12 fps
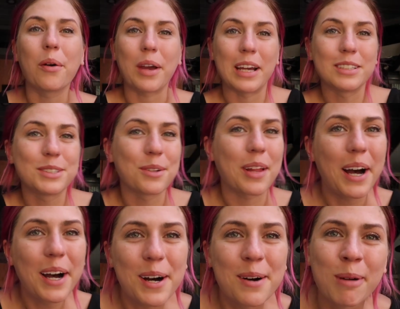Okay, so
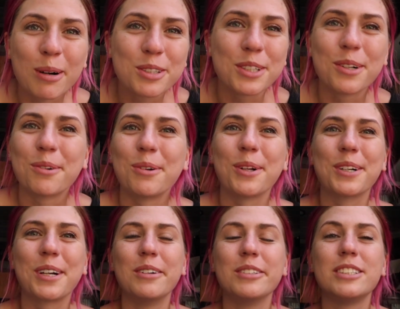that emotional roller
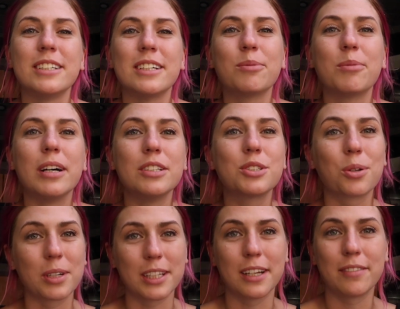coaster was
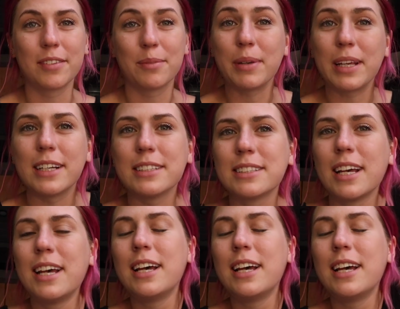short-lived because